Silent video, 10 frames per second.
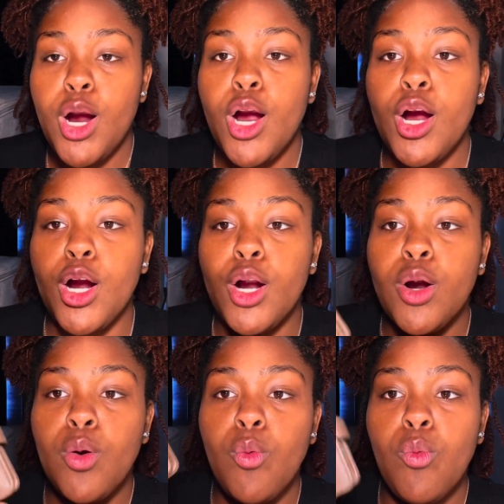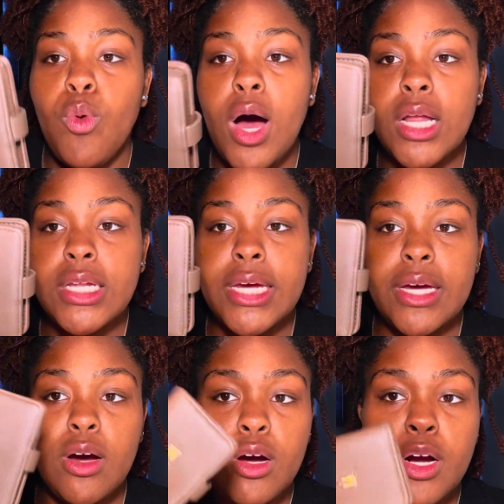her wallet
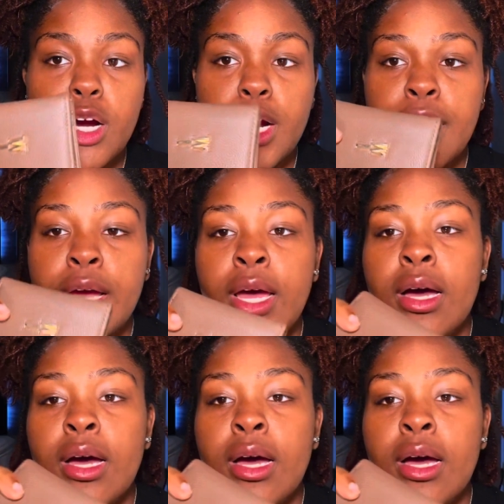on her